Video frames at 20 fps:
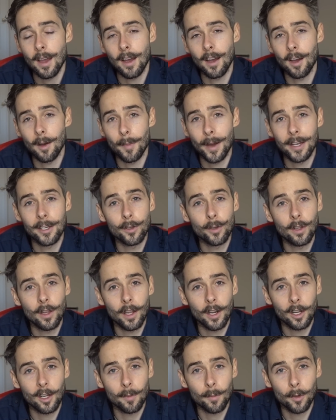I do a
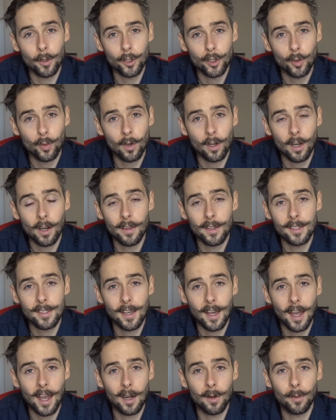lot of commercial work on the
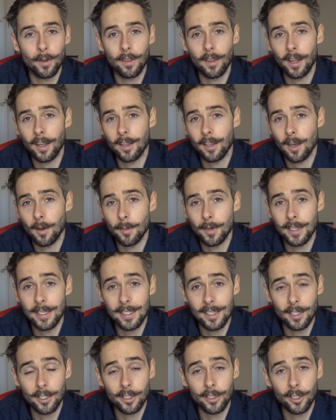side with like companies
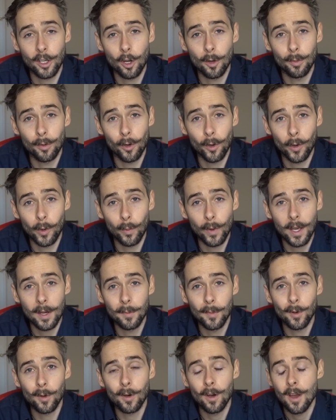such as GoPro and Red
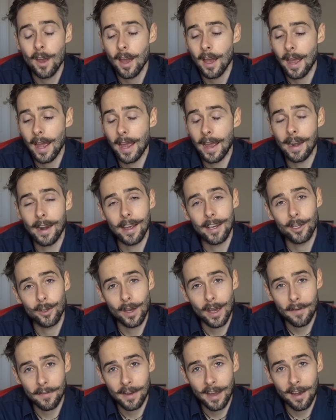Bull, and I do
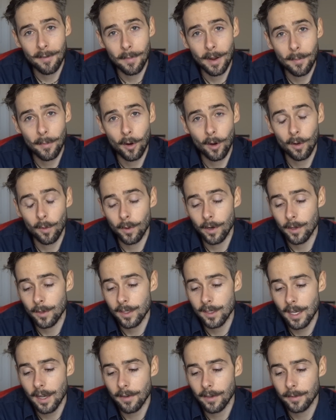have to have my Part
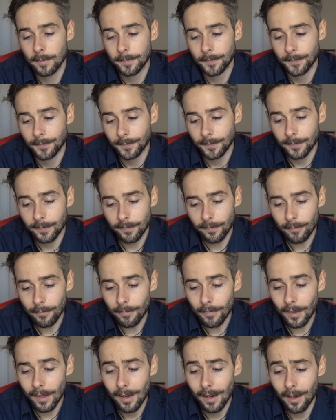107.
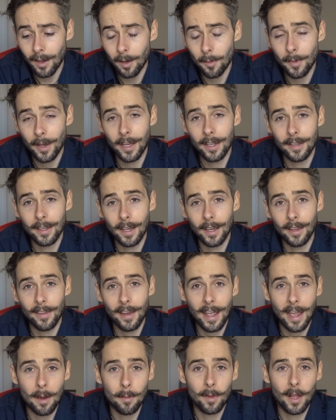And yeah, the
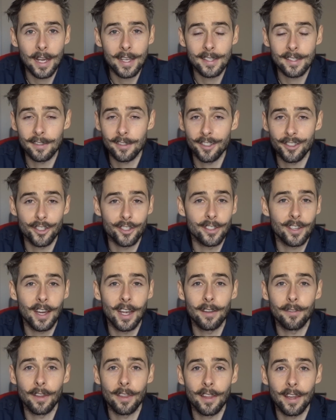ham license is just
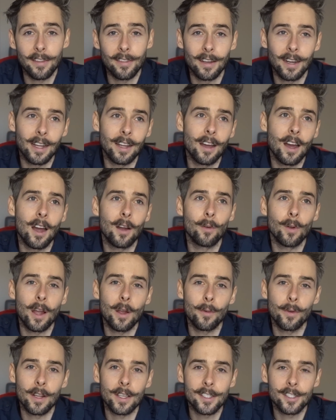kind of a thing that I got
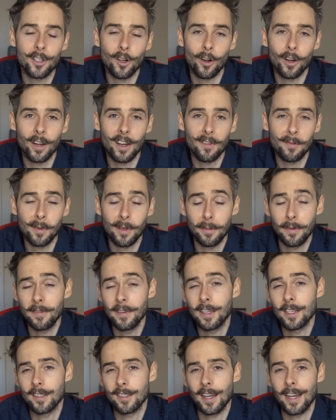right when I started FPV,
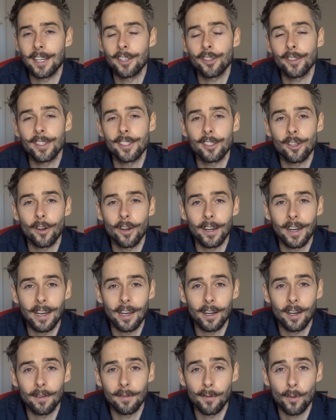because I actually started
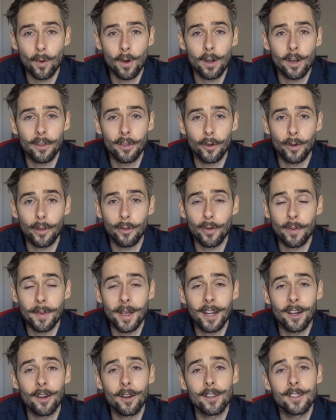out on 433
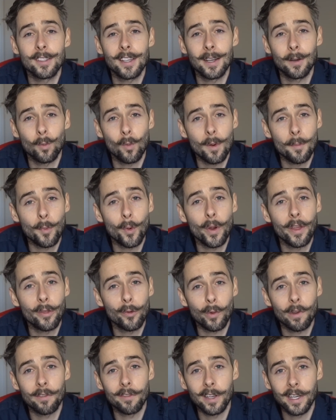megahertz and
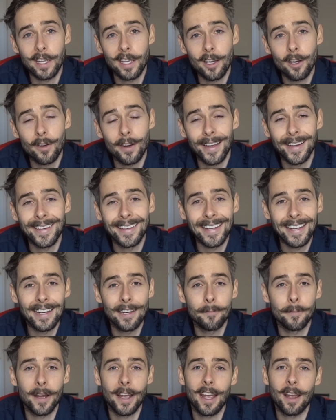1.3 video, and I
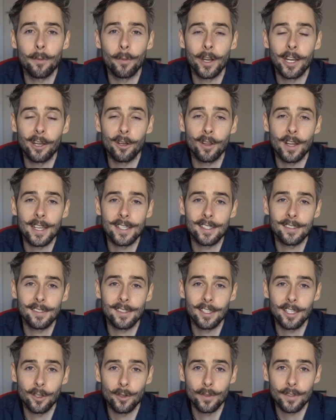needed my ham radio license
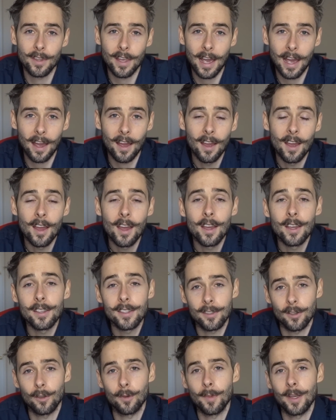to use that.
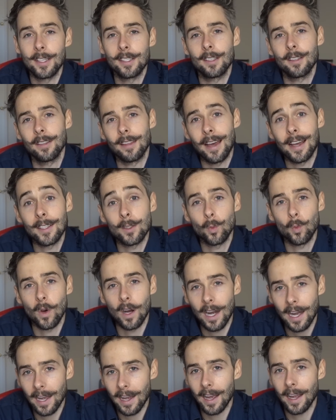So basically that's
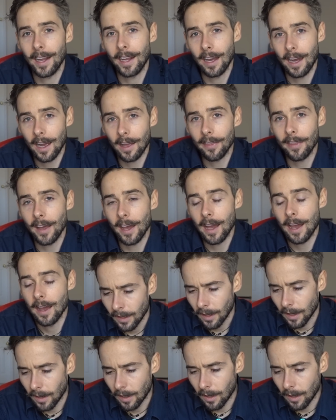why I got that.
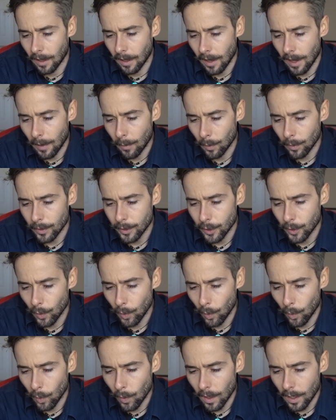And we'll
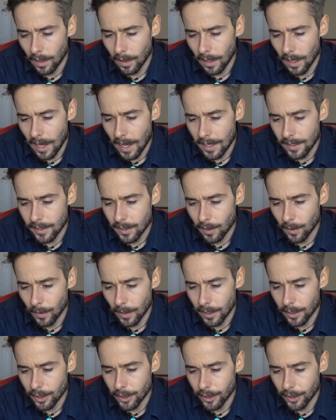do one last
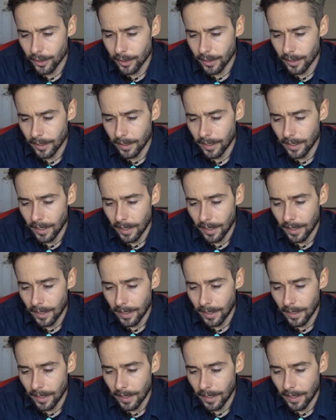question.